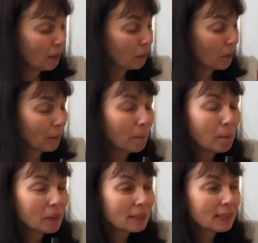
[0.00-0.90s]
We
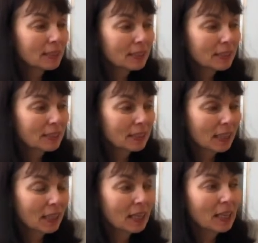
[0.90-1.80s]
must
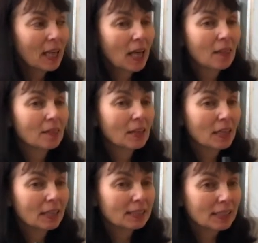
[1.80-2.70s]
see the
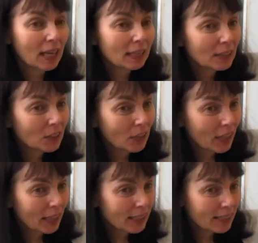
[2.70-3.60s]
exact
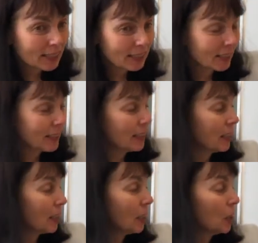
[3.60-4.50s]
location,
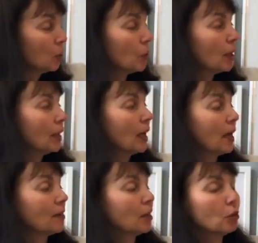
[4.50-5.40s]
looking
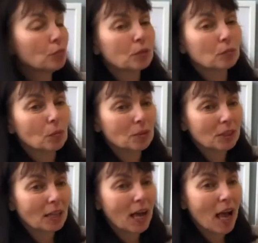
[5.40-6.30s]
at the human
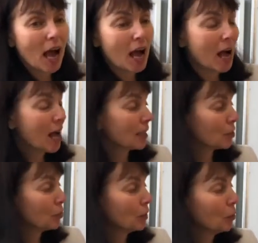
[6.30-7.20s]
body
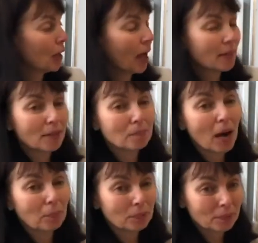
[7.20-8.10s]
as we look at the
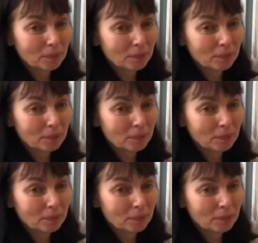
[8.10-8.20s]
map.